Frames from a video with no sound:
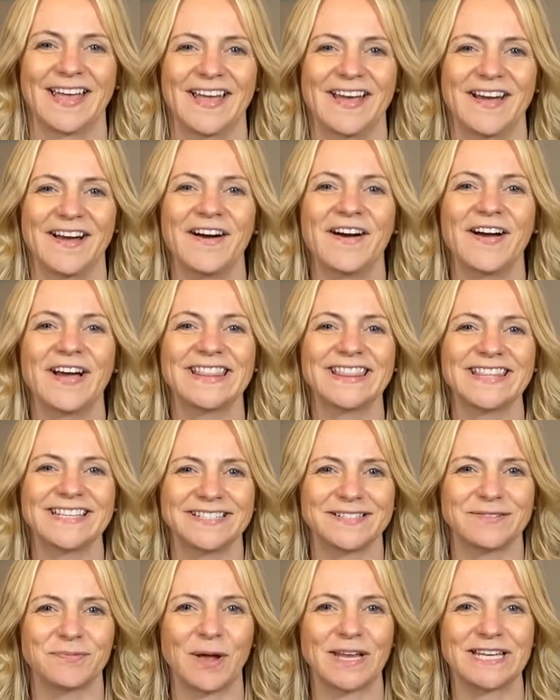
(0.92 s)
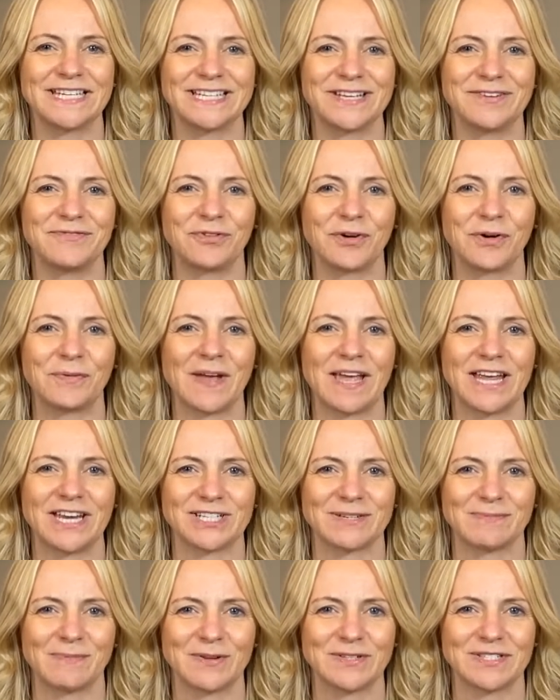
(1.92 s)
Hi, this is Wendy from
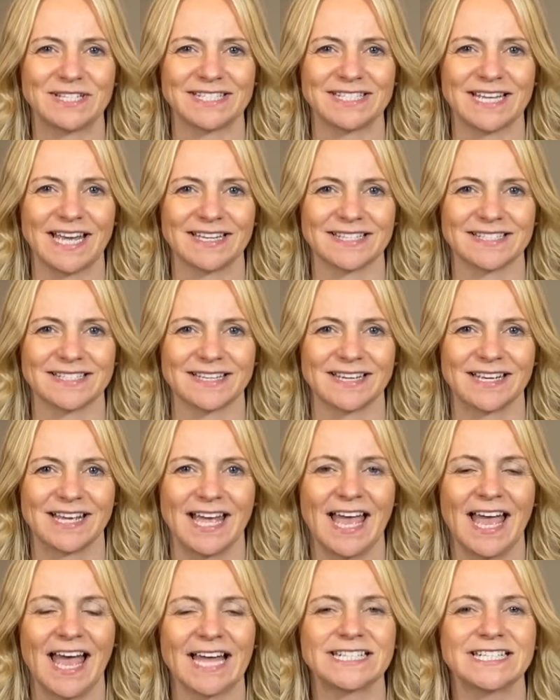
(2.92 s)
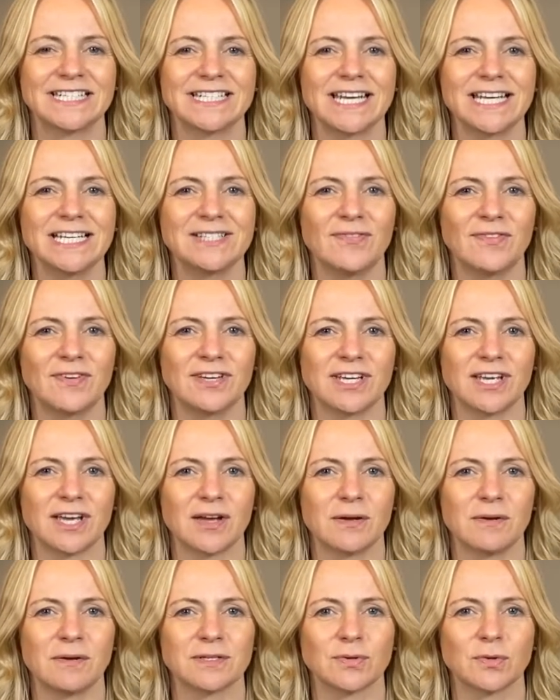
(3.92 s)
HMO Success, and today's video
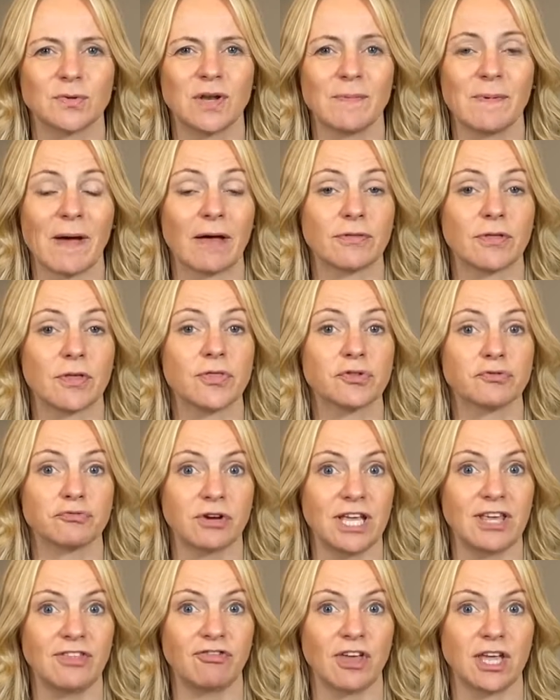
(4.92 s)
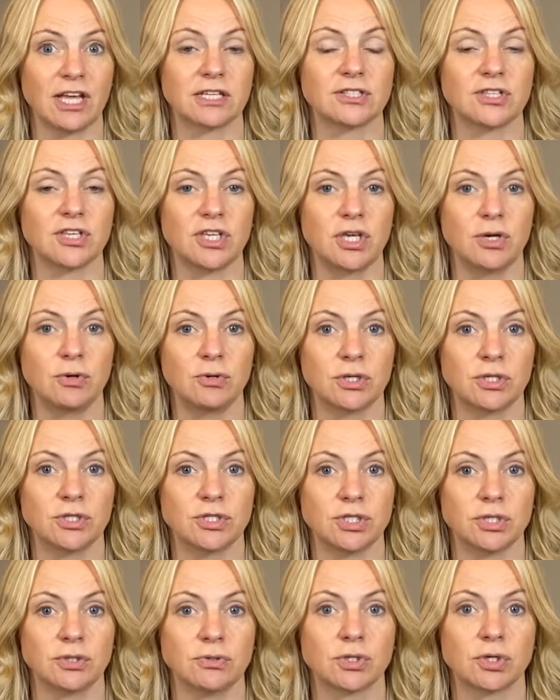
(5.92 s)
is all about the 3 things that you can
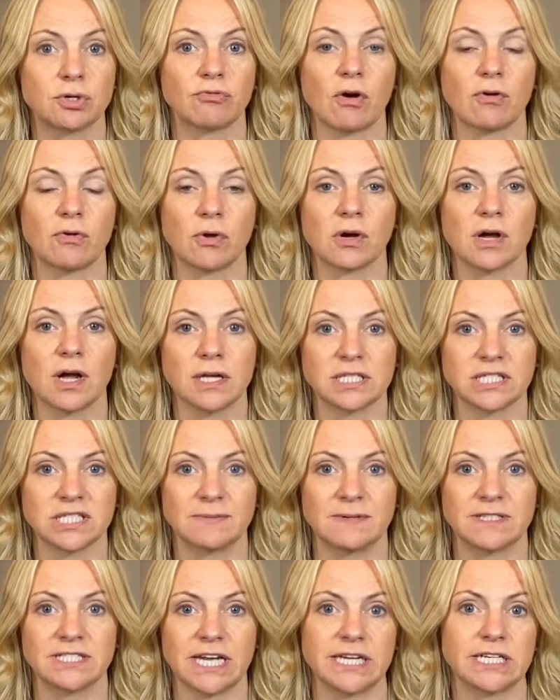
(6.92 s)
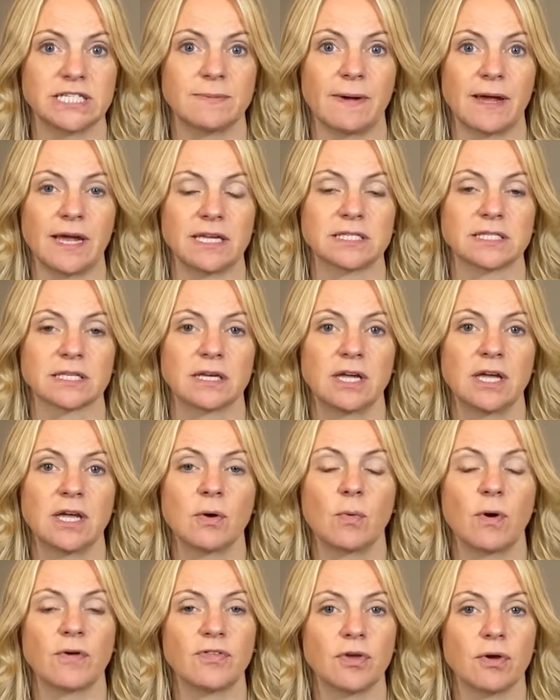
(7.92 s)
do to grow your customer database,
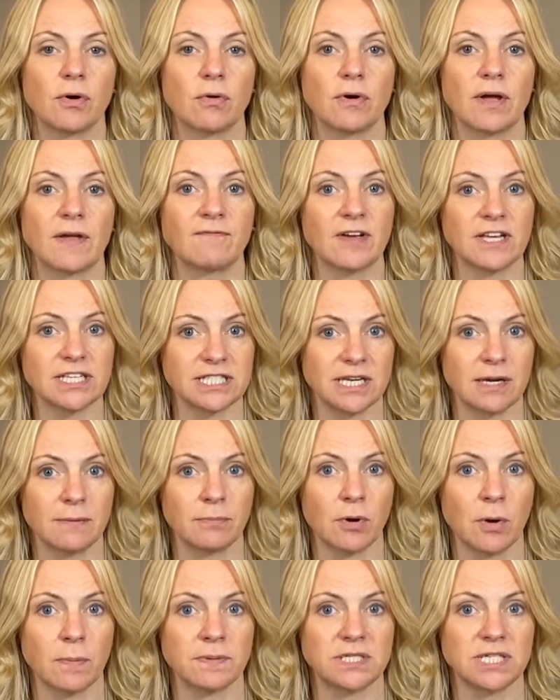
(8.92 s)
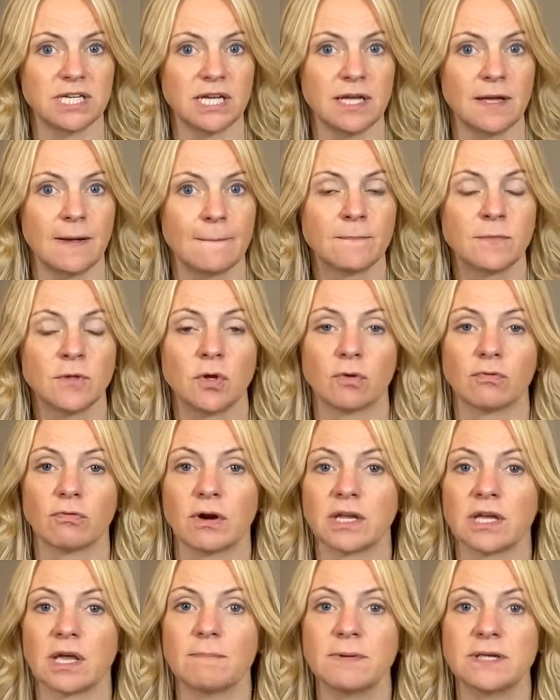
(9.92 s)
whether you're investing in property, you're
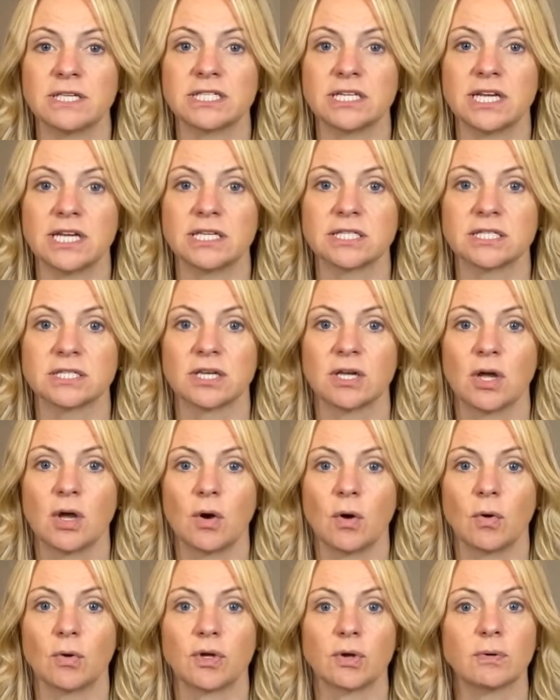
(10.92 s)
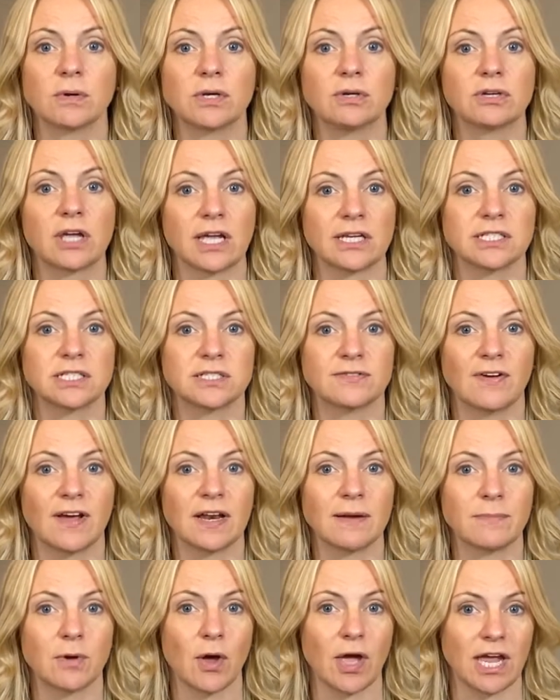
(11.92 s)
running a business, or you're looking to develop
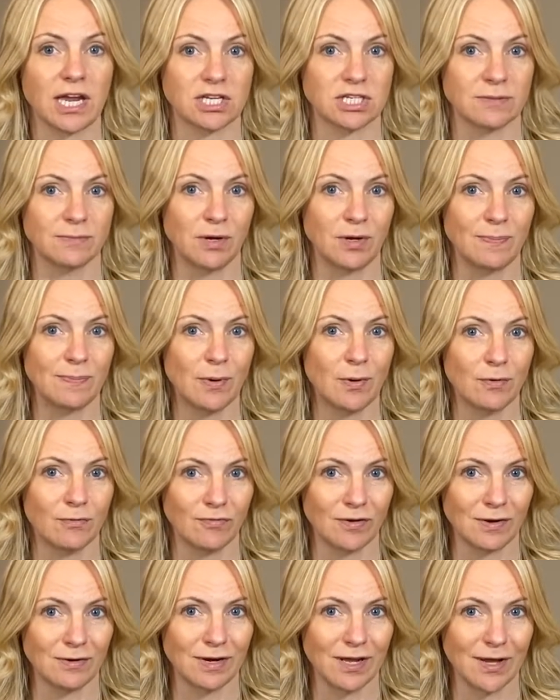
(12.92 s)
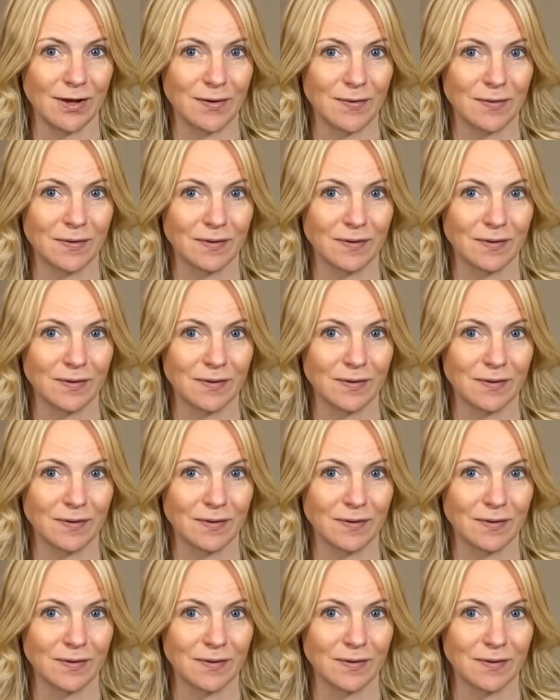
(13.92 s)
your HMO portfolio.